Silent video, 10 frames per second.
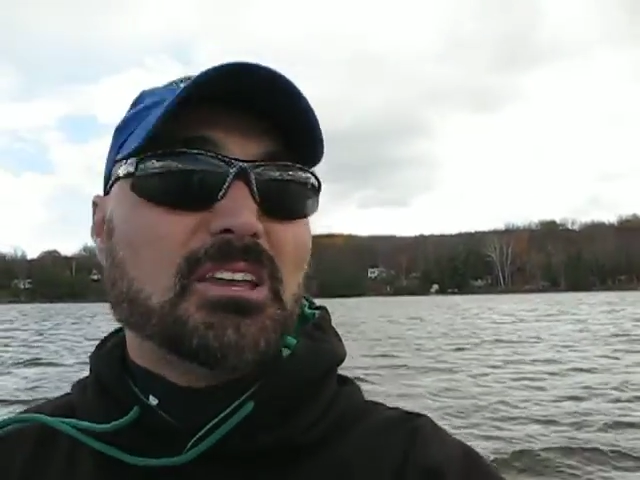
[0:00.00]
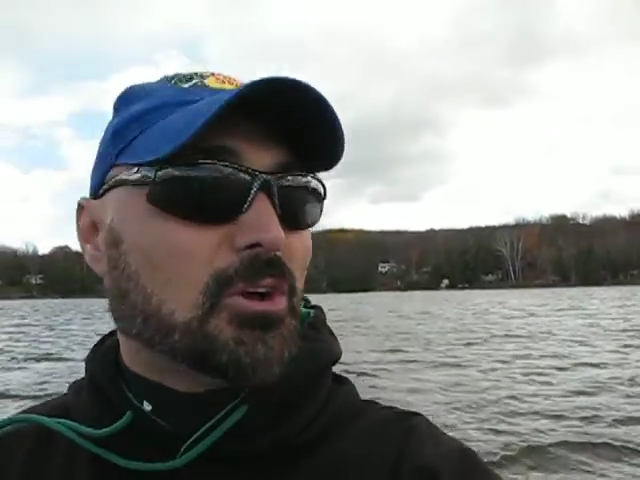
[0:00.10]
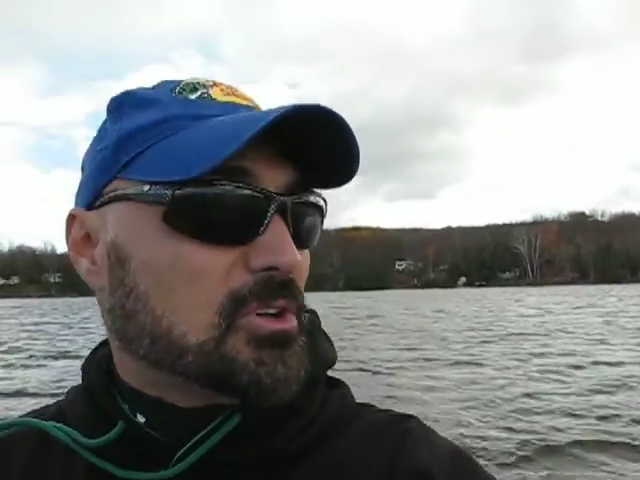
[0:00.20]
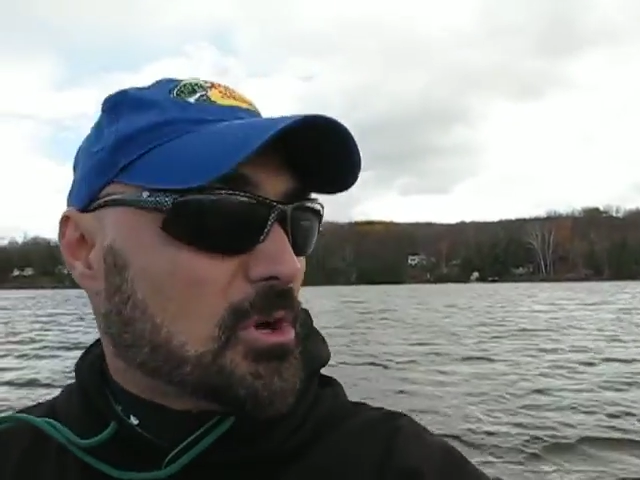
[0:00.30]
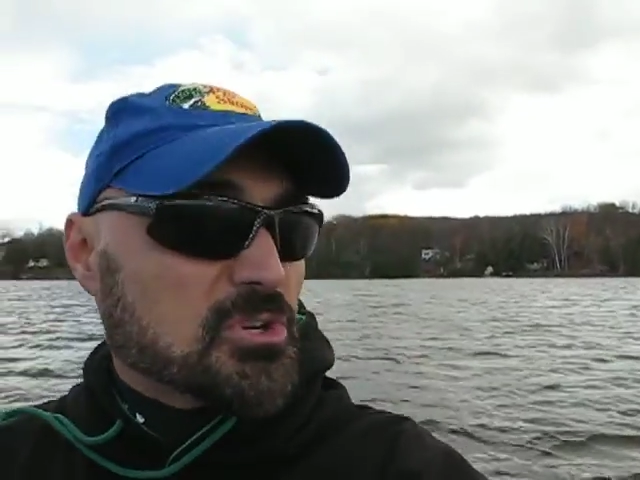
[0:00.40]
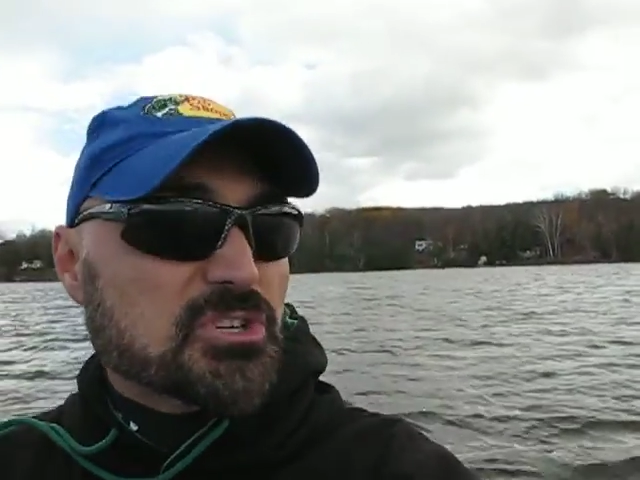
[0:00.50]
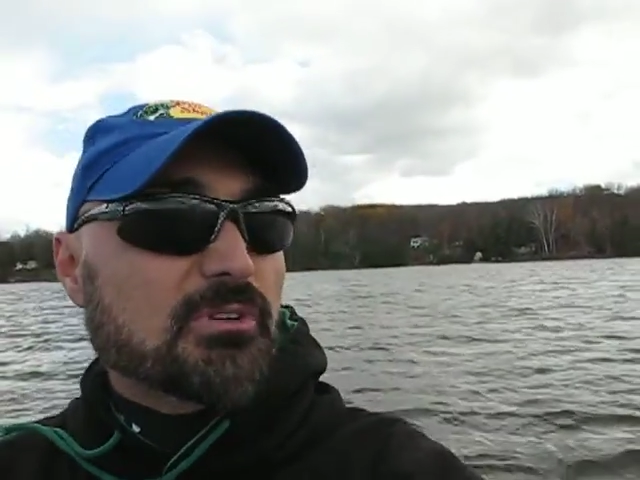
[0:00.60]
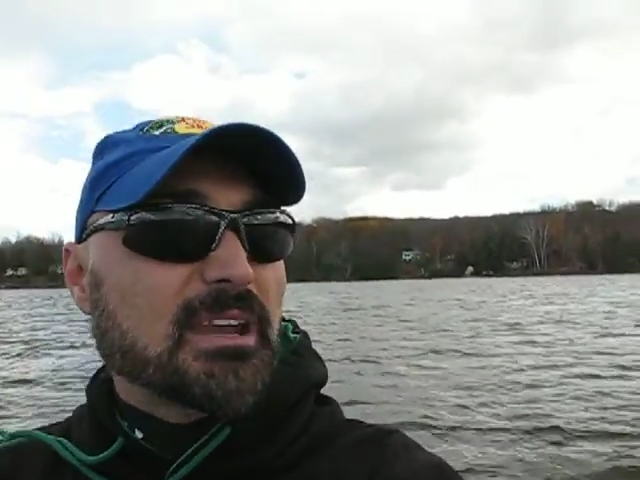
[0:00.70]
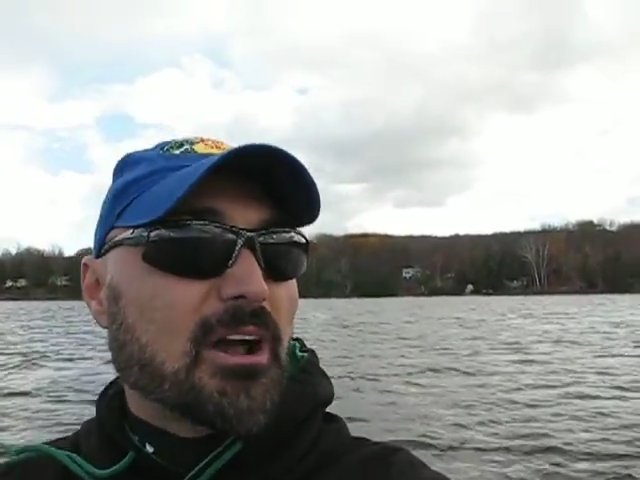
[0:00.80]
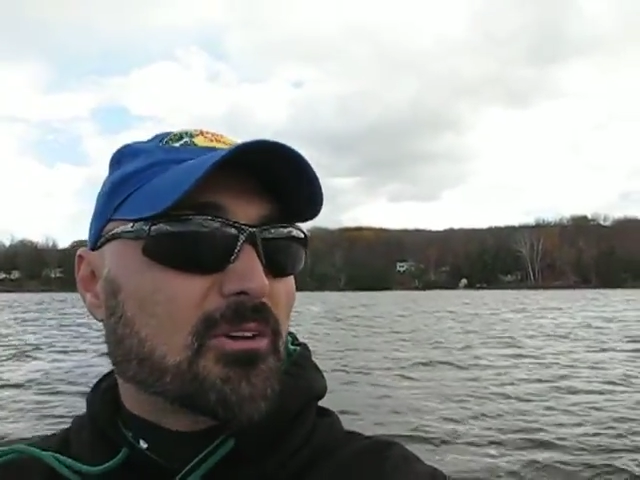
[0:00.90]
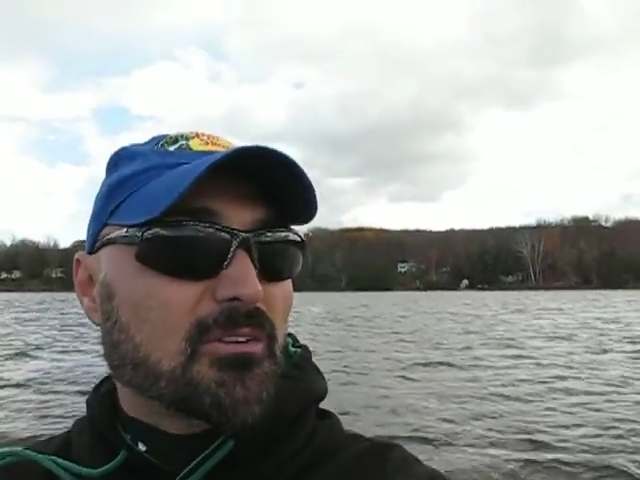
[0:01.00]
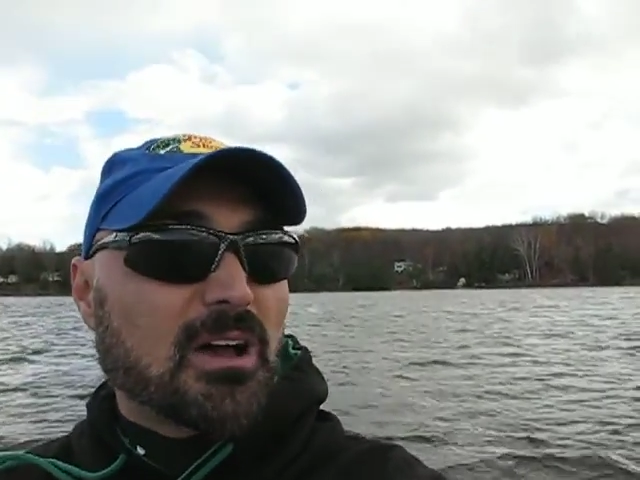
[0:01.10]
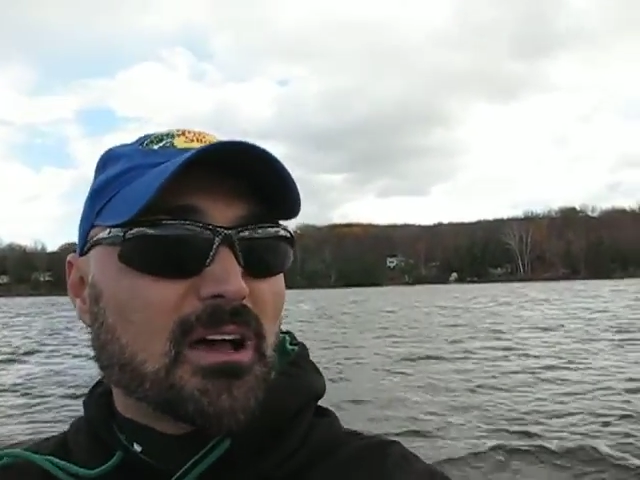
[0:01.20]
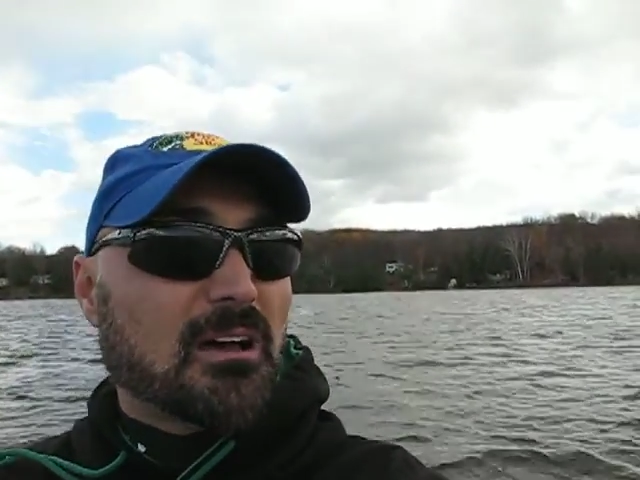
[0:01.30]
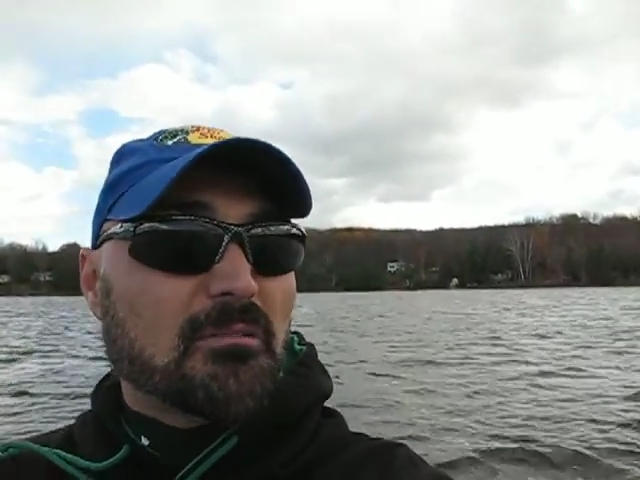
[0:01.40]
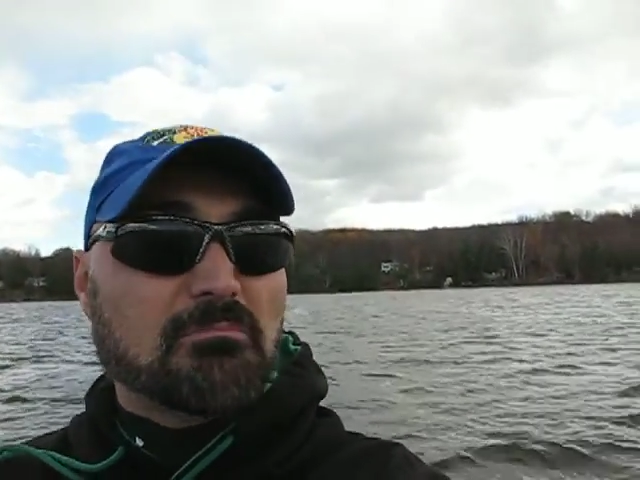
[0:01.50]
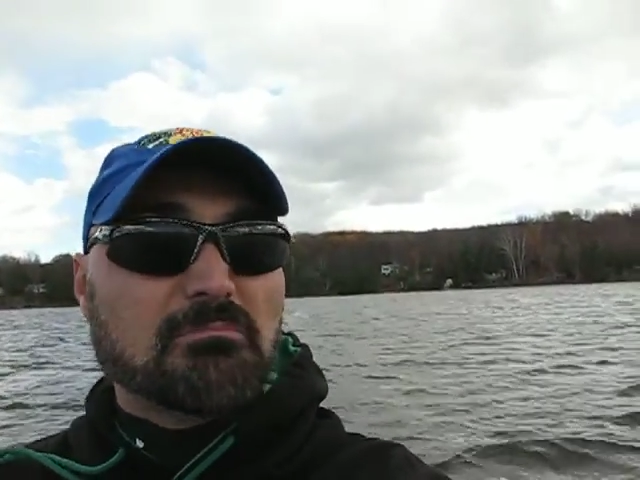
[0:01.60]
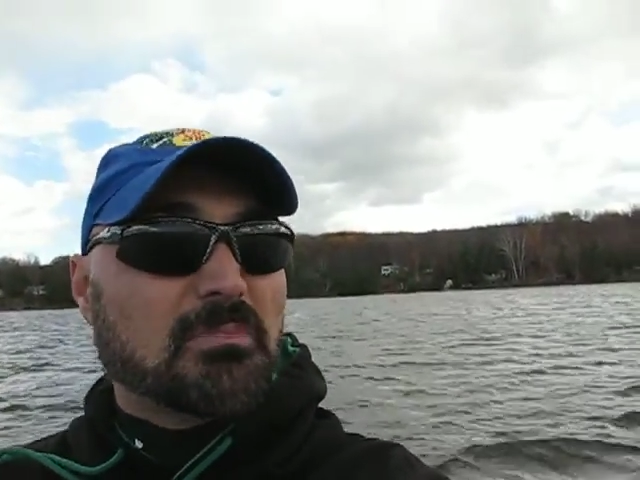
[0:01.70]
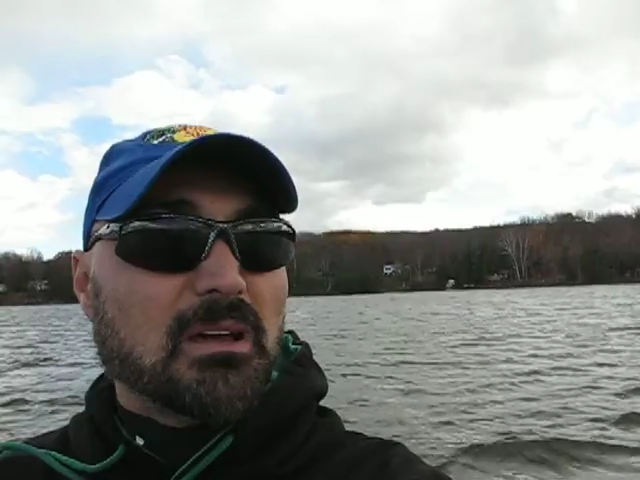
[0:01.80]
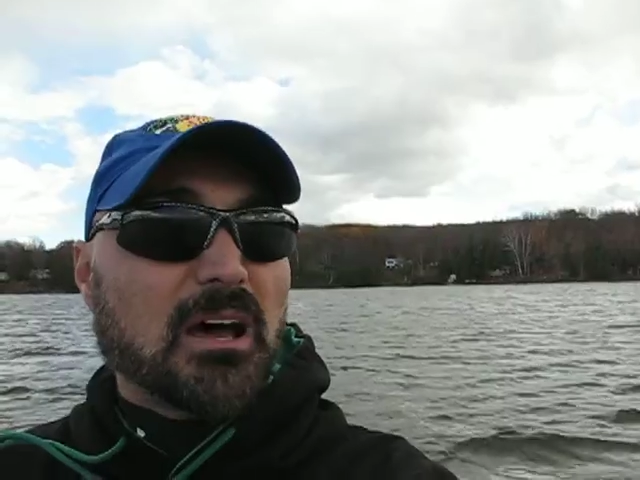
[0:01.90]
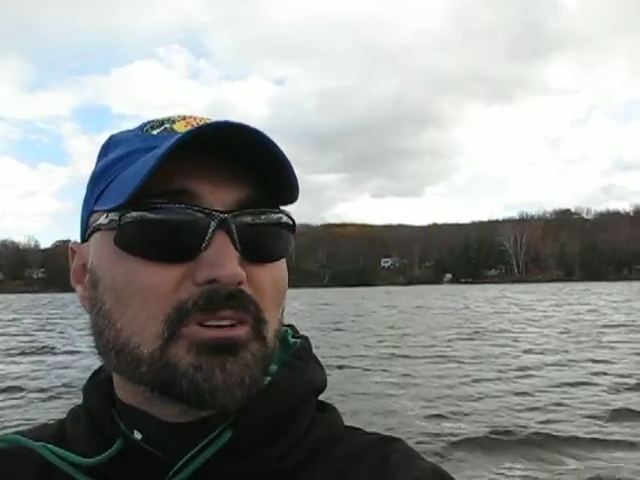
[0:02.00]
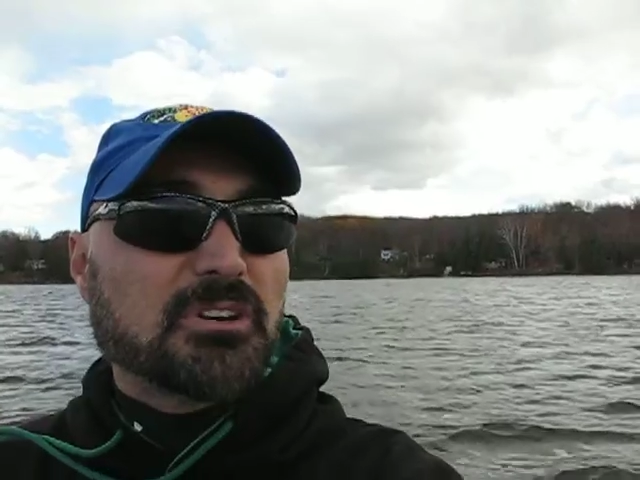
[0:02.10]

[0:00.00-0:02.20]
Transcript: know, you go straight out 100